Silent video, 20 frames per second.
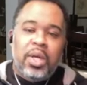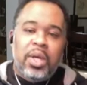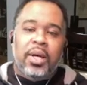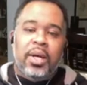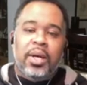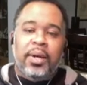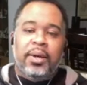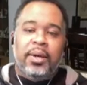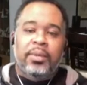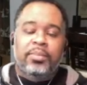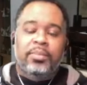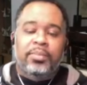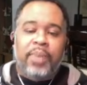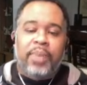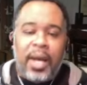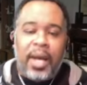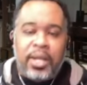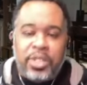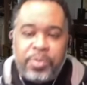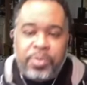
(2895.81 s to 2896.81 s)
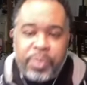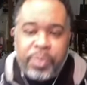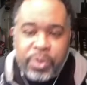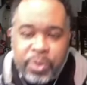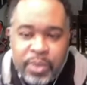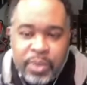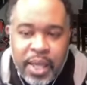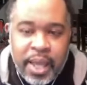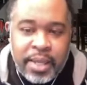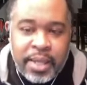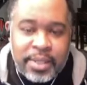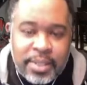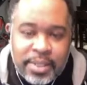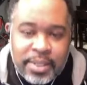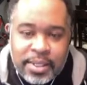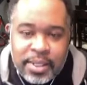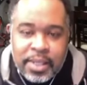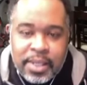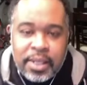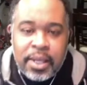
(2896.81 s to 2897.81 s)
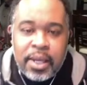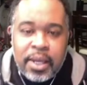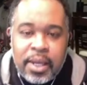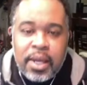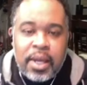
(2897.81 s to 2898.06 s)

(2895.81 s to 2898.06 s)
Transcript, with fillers: um, hospital and see